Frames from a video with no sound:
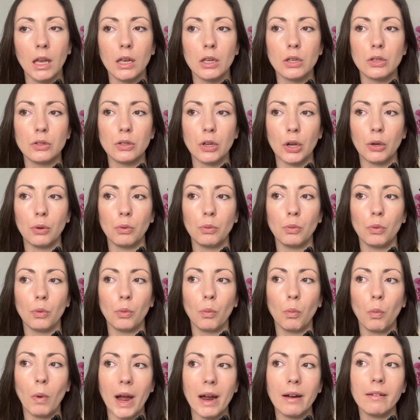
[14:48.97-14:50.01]
So
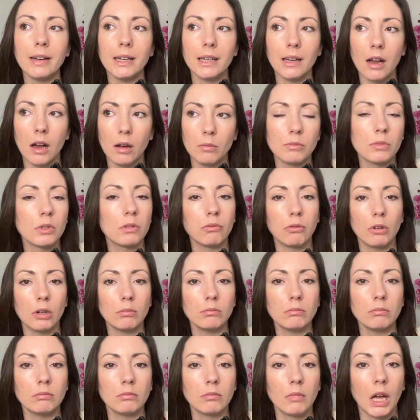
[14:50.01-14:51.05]
where it comes
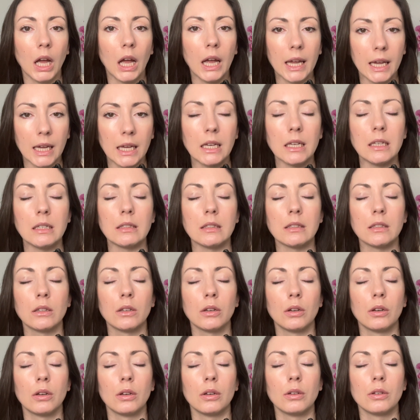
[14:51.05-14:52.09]
from is
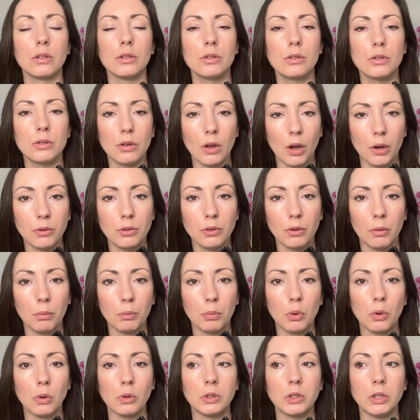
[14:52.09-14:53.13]
so
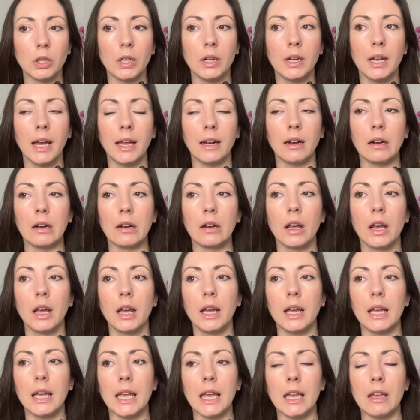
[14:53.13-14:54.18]
important, and
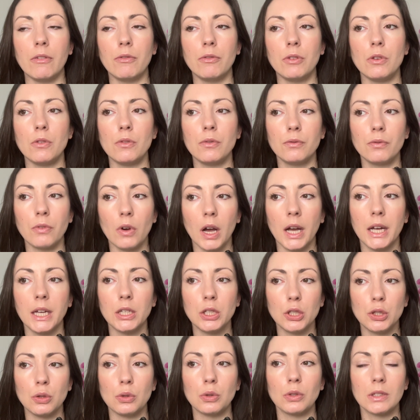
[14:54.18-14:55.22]
if you
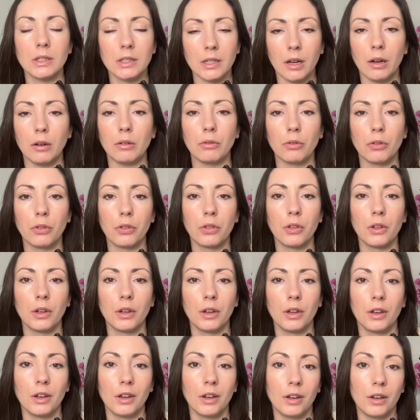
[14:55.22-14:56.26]
find yourself,
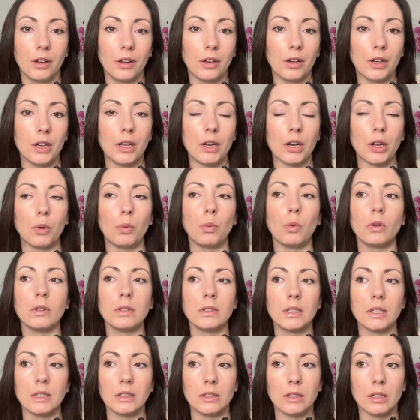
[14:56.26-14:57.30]

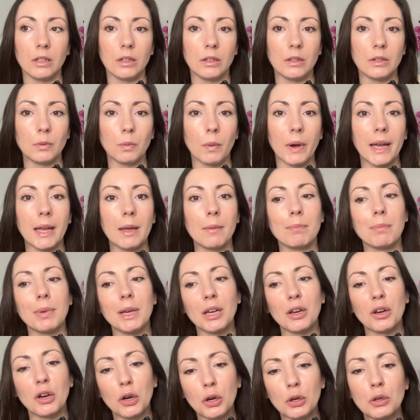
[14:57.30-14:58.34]
wanting to lose weight
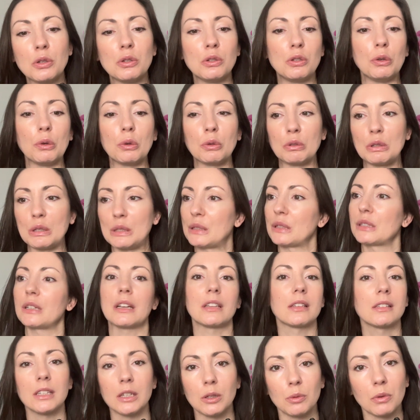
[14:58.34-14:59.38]
because you're
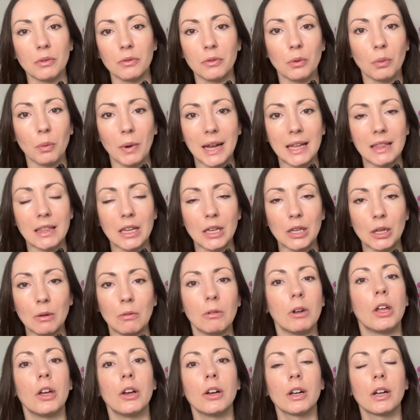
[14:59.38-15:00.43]
disgusted with the way that you
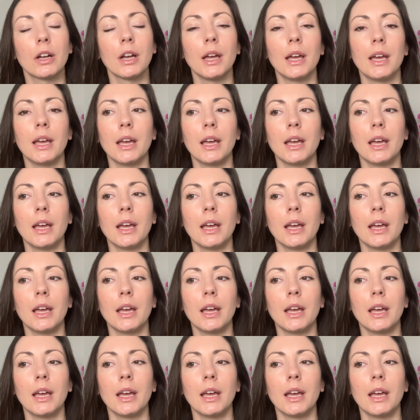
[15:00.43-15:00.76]
look,